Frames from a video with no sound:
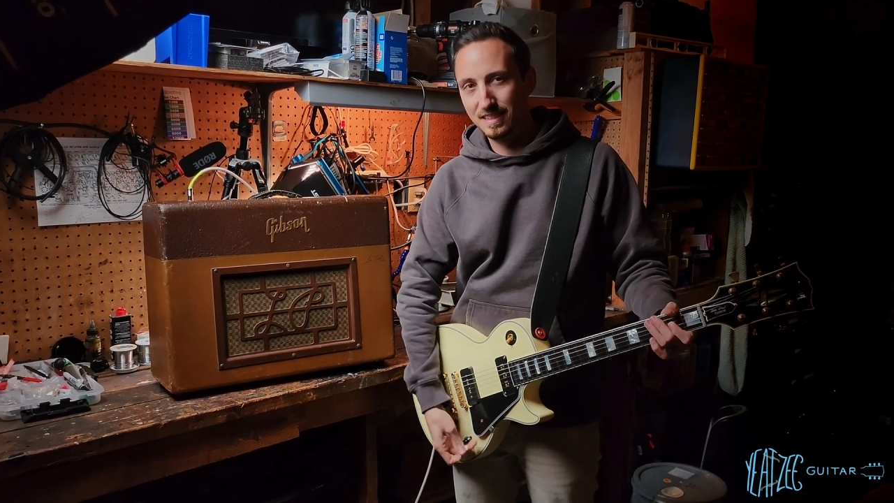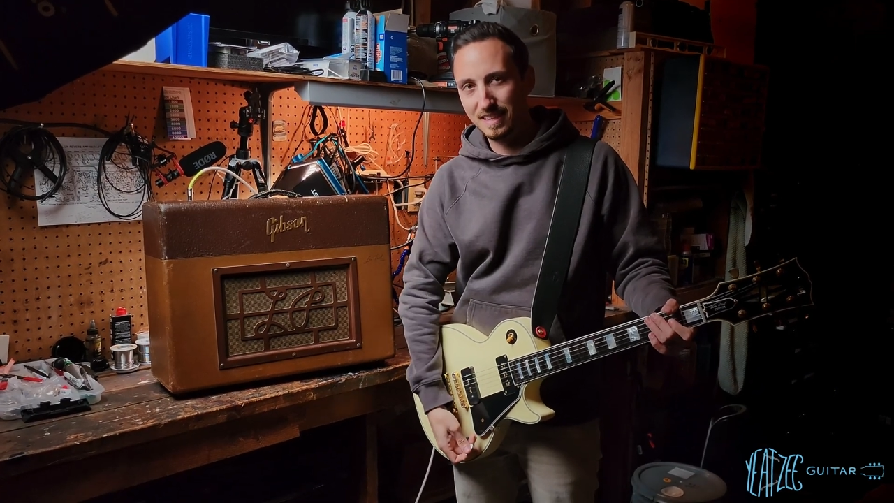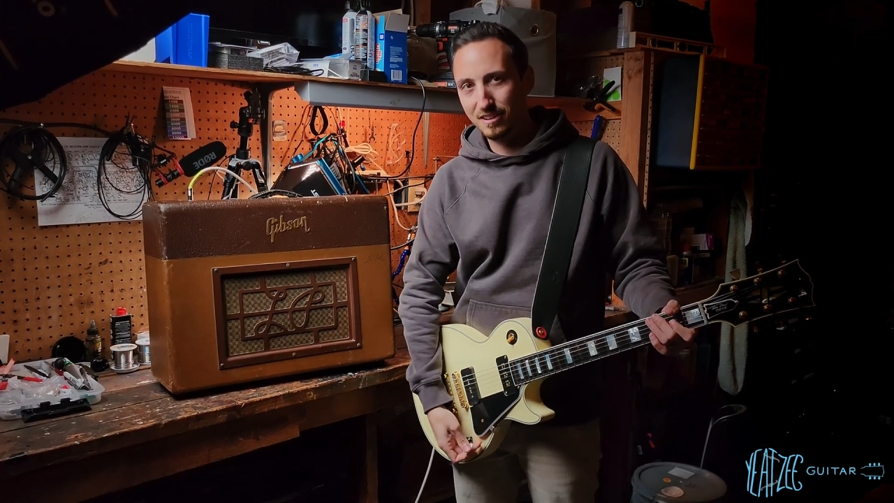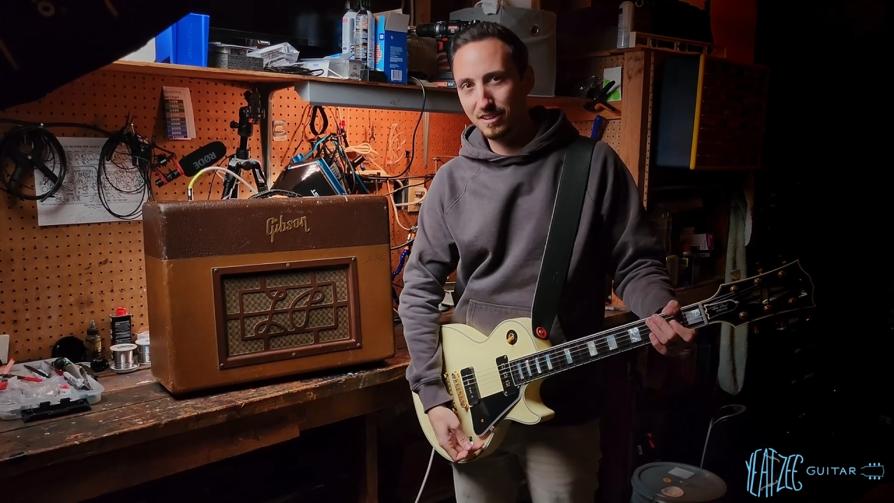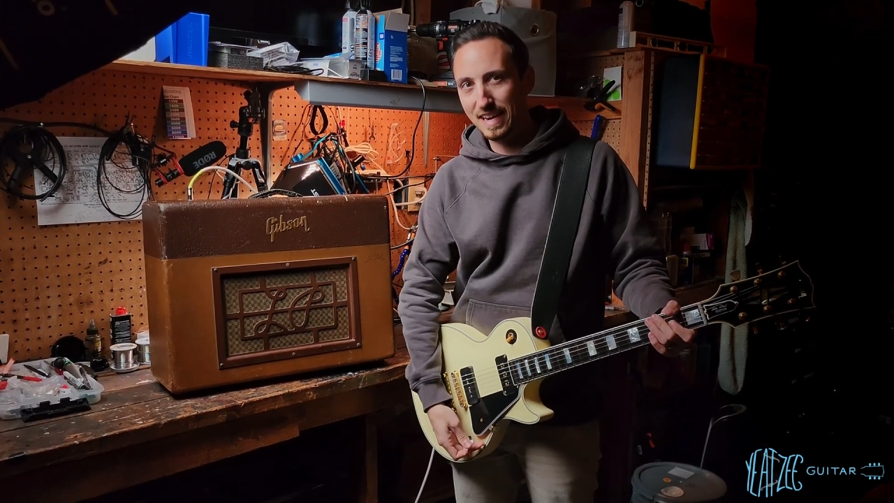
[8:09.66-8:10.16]

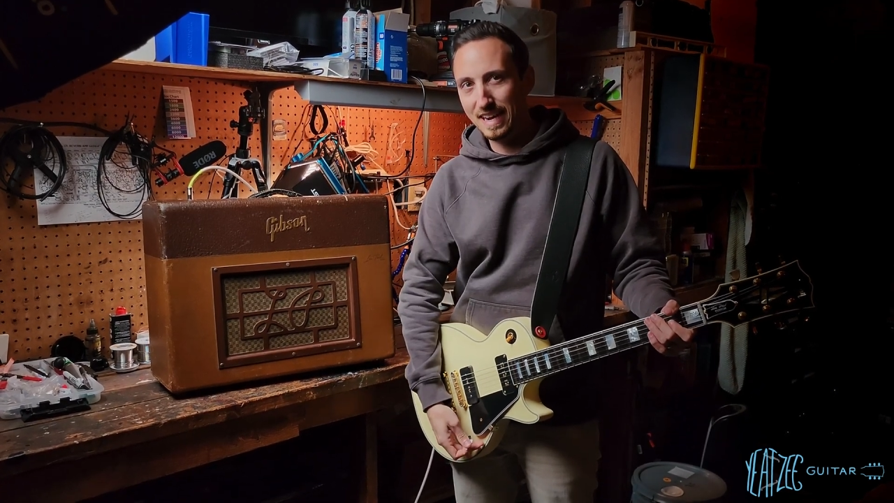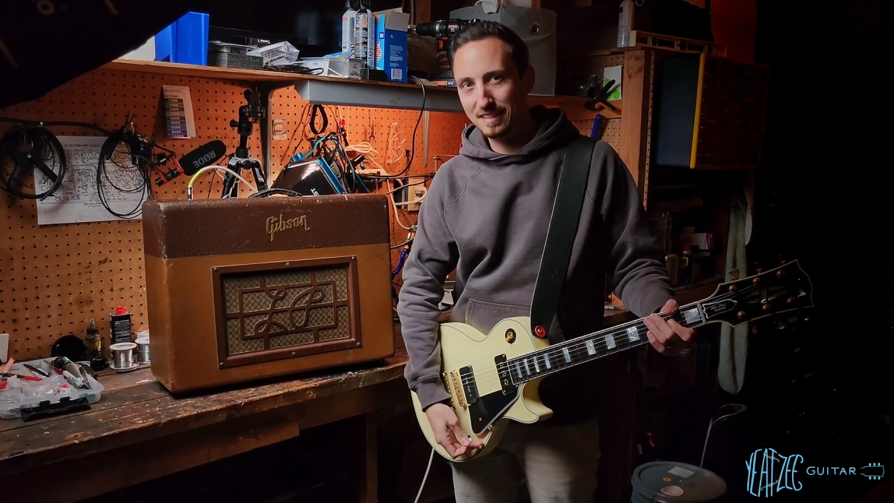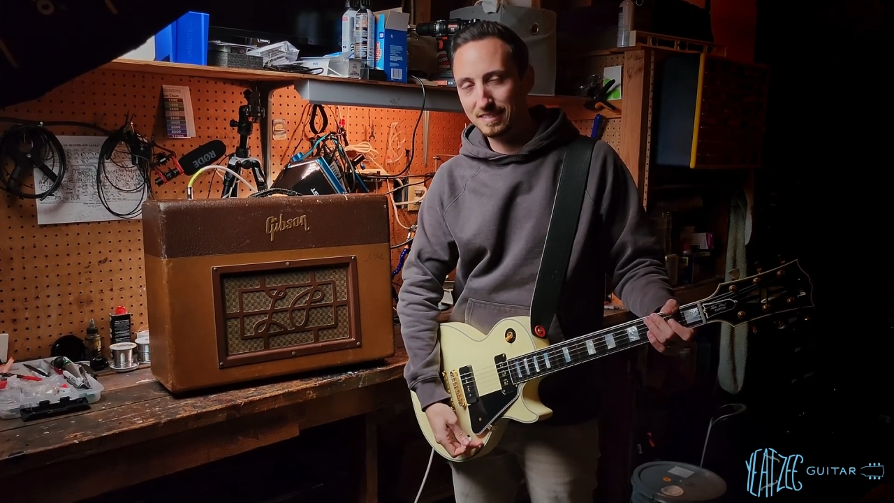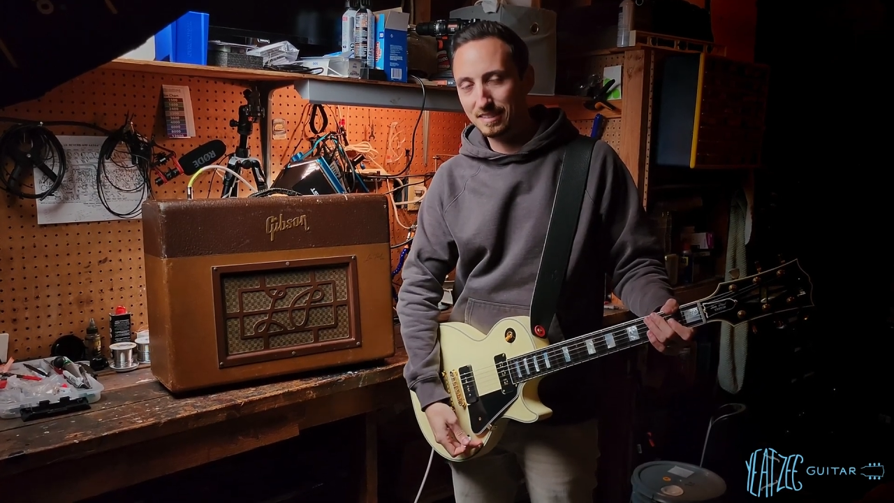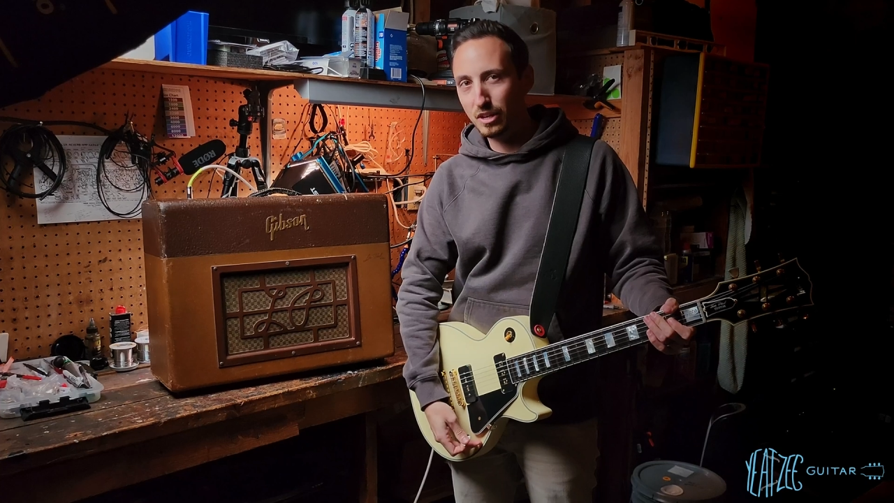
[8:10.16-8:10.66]
Hear
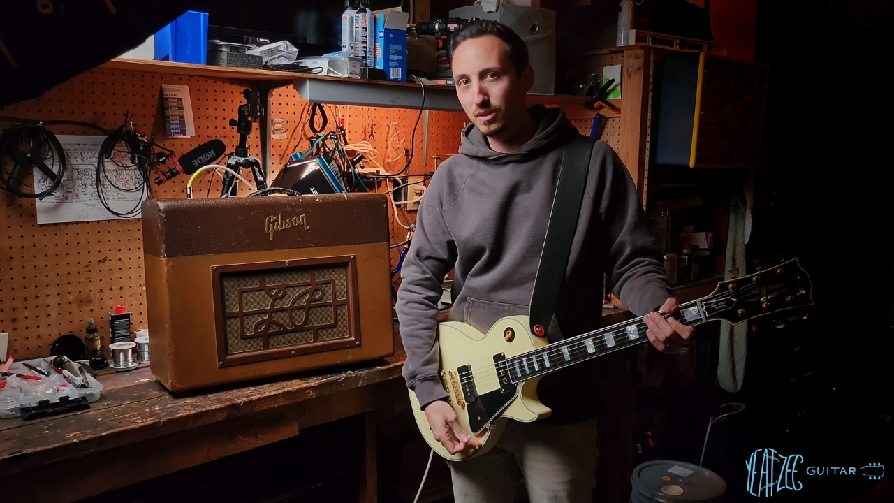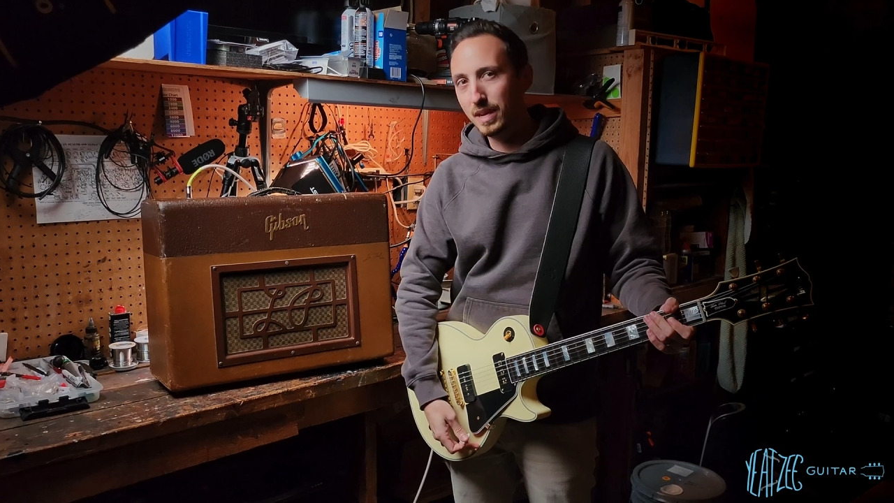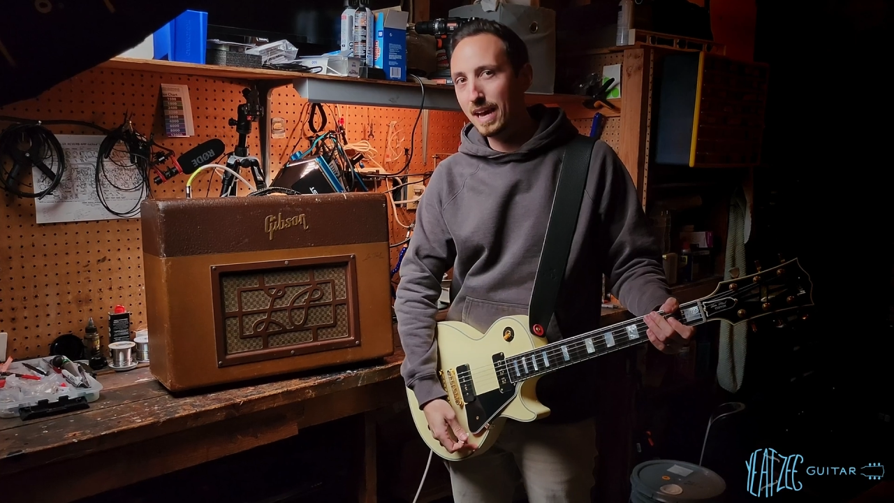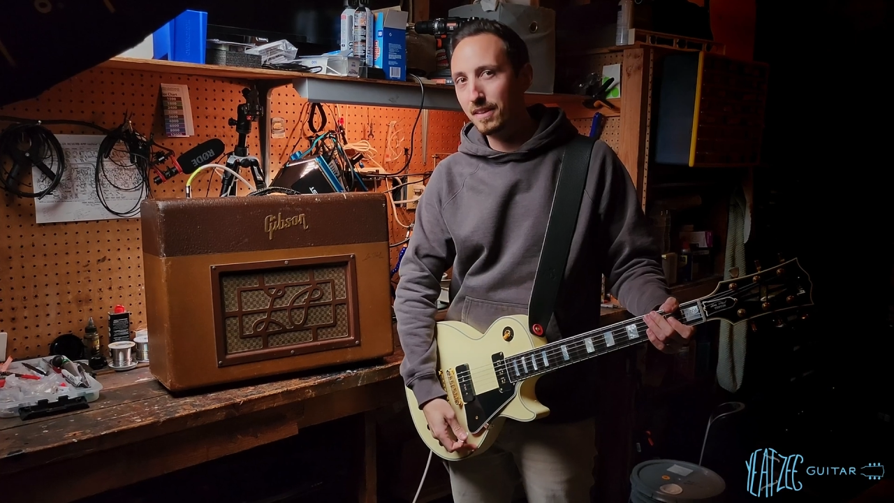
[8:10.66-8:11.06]
that? So yeah,